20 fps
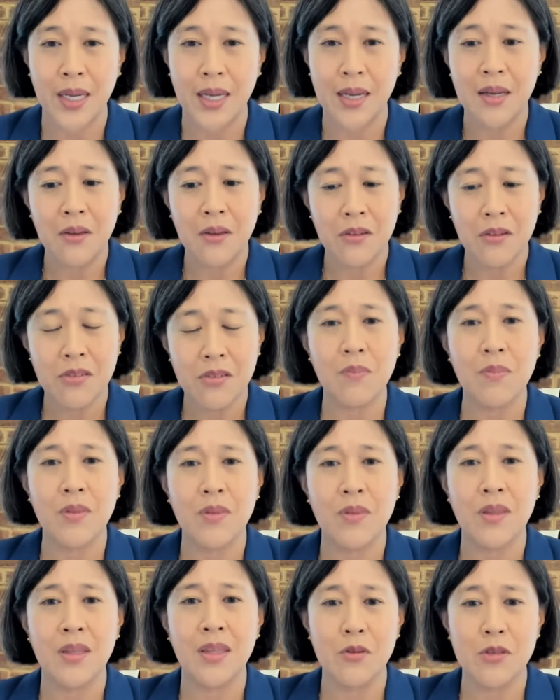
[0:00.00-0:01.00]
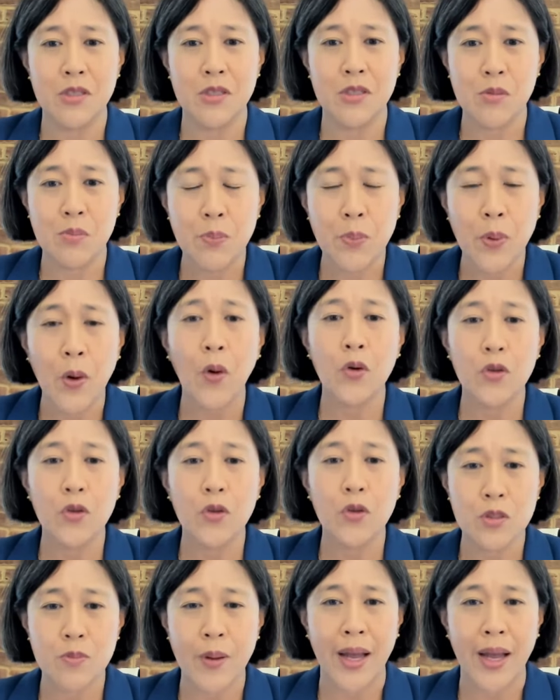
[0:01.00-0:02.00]
something that was imposed by
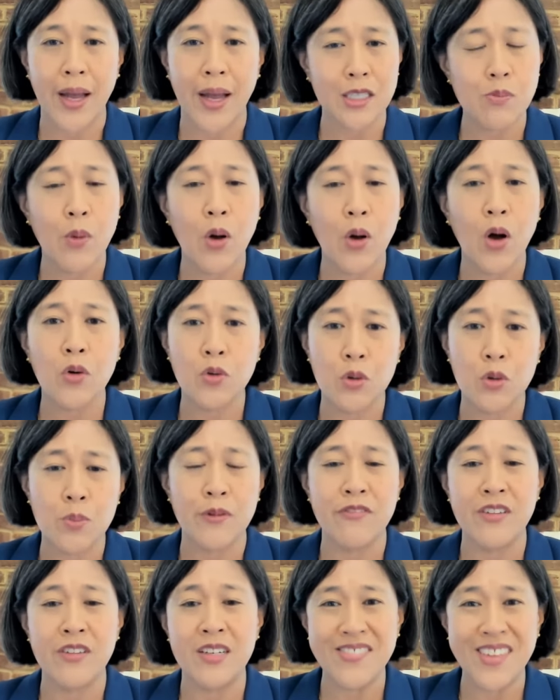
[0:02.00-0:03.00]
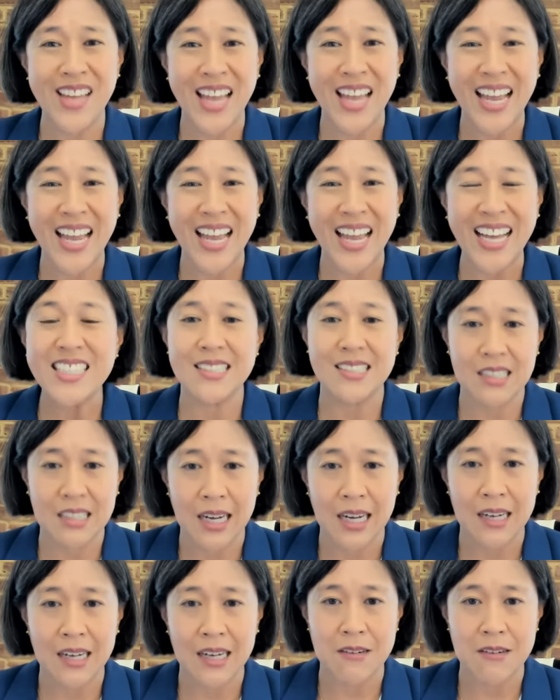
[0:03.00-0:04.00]
a small group of advanced economies,